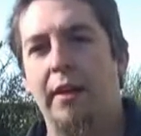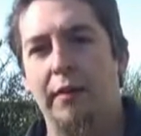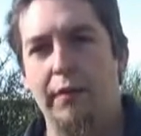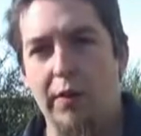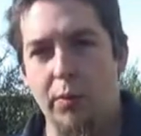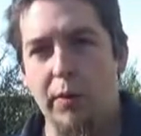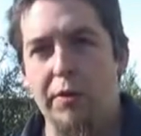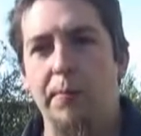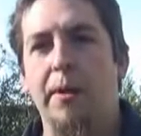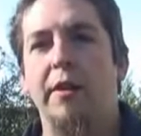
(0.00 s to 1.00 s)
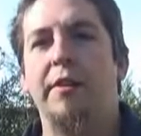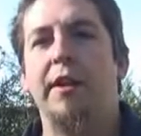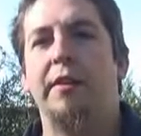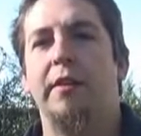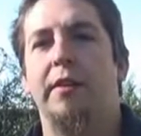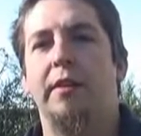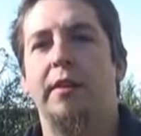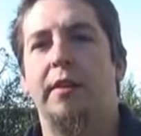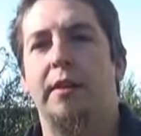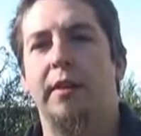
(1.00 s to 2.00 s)
Fun winter project.
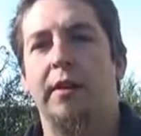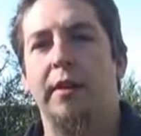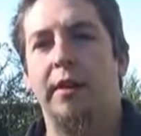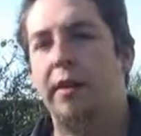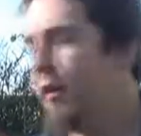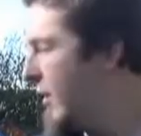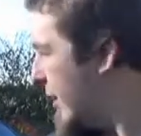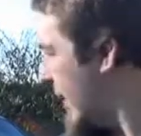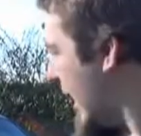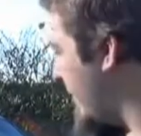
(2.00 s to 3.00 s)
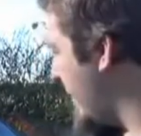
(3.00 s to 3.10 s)
I'm